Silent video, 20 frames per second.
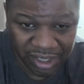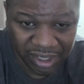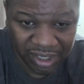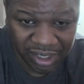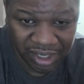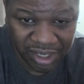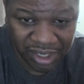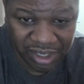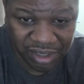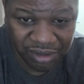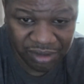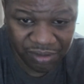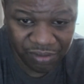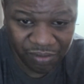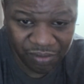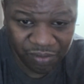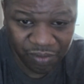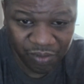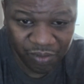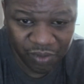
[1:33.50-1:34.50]
and
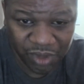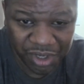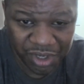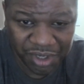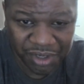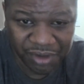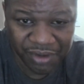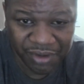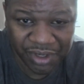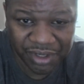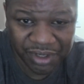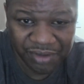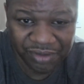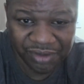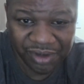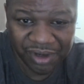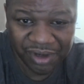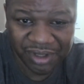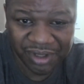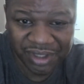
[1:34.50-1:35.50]
you wonder and you
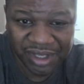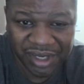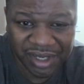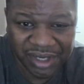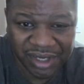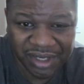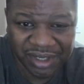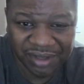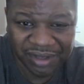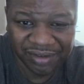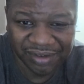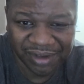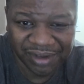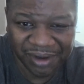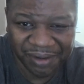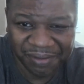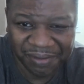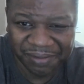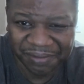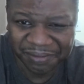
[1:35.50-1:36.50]
start thinking to
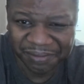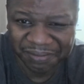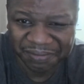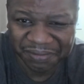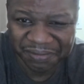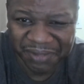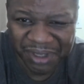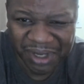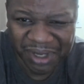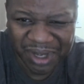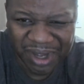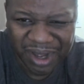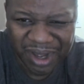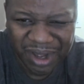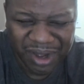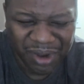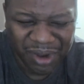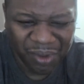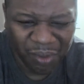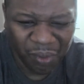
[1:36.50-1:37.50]
yourself,
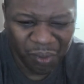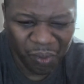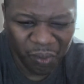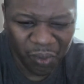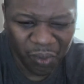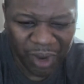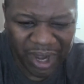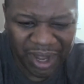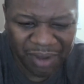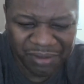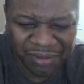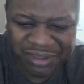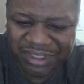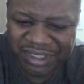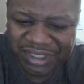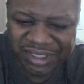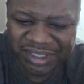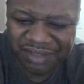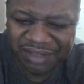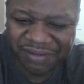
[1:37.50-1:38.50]
why was
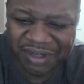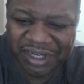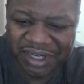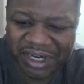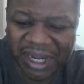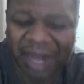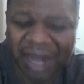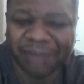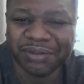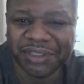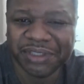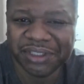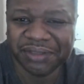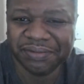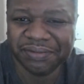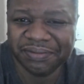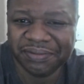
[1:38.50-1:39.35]
this even an option?